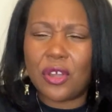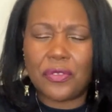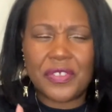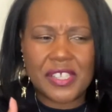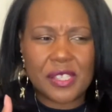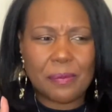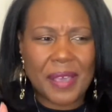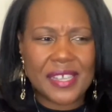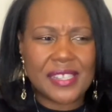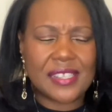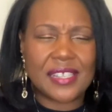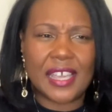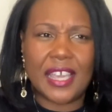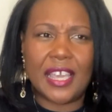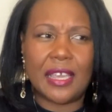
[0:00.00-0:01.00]
this may
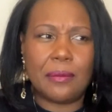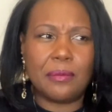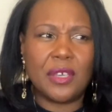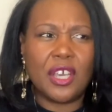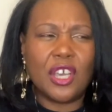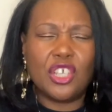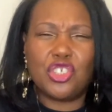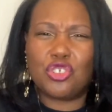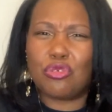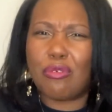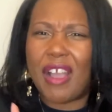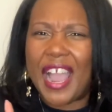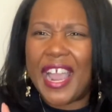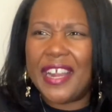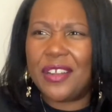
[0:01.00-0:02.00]
seem
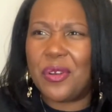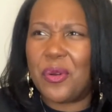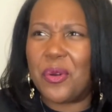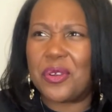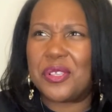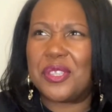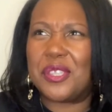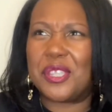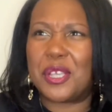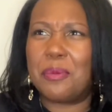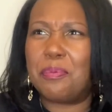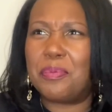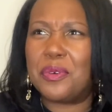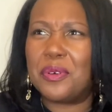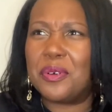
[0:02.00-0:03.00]
trite or
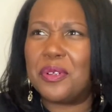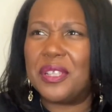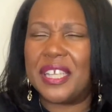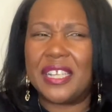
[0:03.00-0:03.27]
simple,